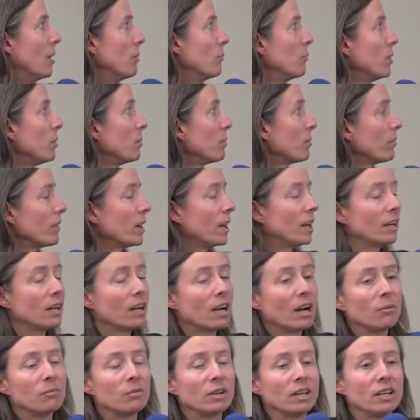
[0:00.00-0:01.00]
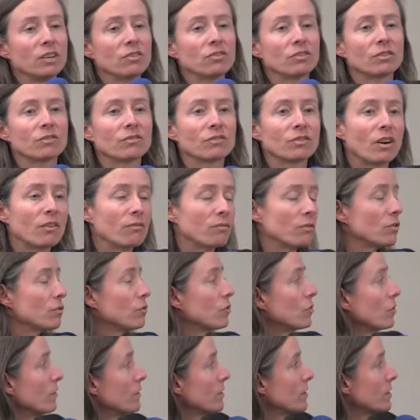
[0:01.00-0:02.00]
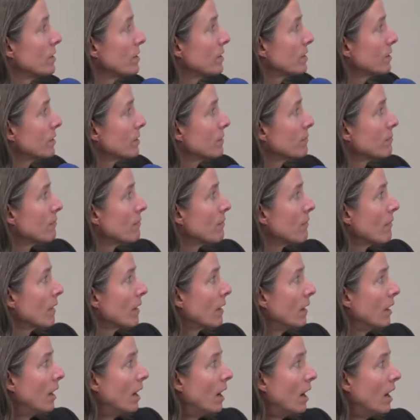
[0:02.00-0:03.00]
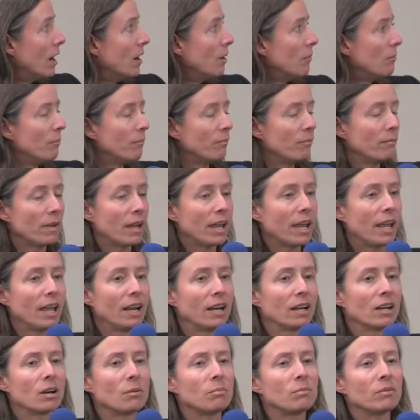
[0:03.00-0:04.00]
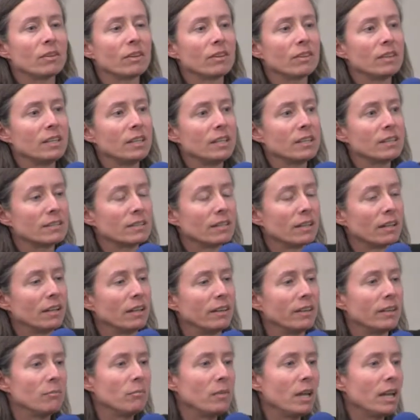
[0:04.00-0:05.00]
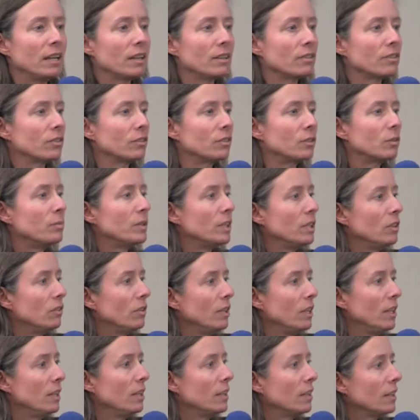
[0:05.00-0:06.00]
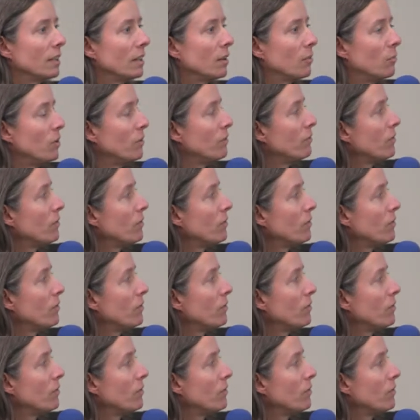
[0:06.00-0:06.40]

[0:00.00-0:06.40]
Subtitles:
We provide a combination of software and services. And a couple of the things that make us a little bit unique, we